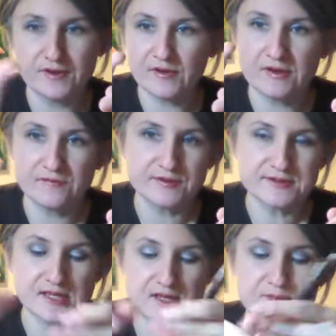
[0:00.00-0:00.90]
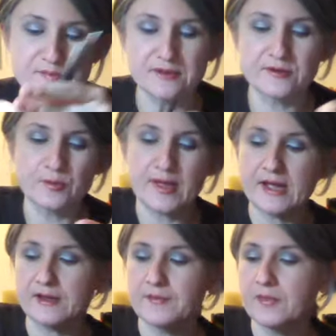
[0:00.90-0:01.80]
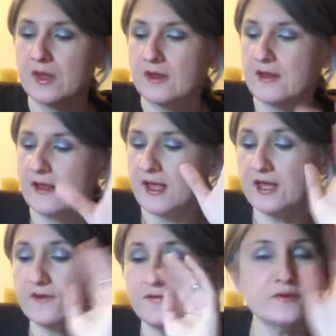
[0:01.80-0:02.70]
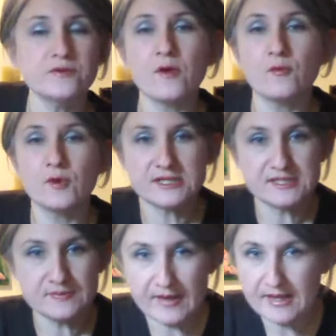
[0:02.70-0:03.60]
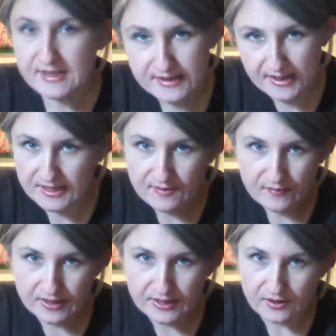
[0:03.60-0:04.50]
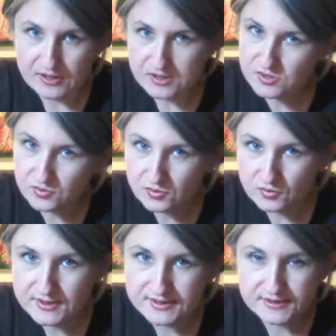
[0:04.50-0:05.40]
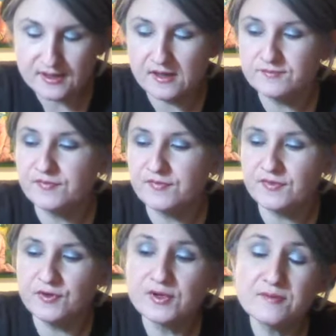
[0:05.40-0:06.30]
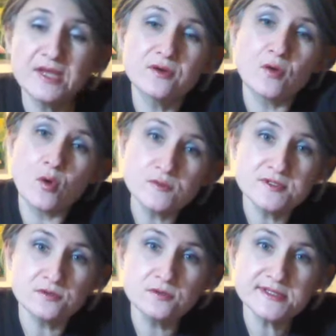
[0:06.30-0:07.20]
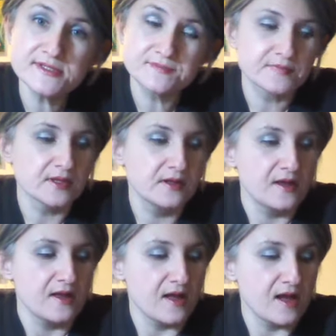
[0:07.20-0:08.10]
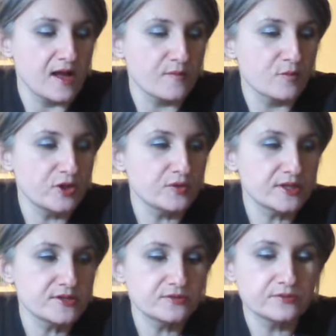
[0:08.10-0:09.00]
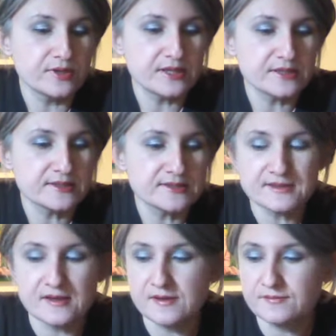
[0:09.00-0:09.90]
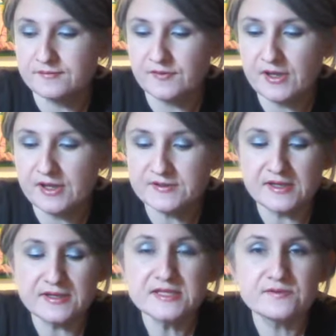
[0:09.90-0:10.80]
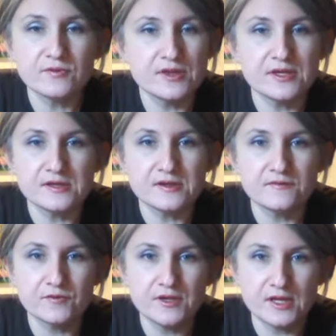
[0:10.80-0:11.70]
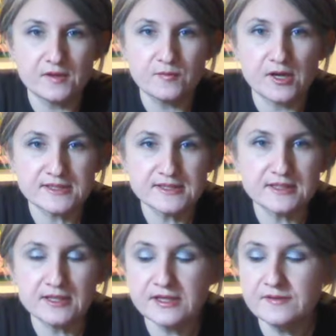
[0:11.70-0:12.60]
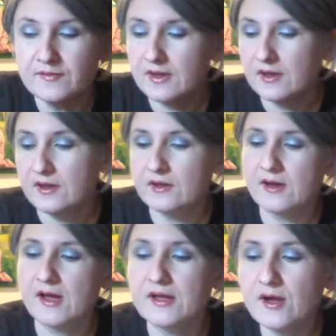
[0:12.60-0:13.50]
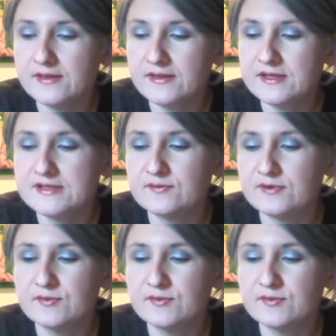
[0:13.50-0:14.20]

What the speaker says: They'll sell them in a little pack. If you do not want to spend any money on tools, you can make your own tools. What you can do is, at least for the epoxy clay, I got these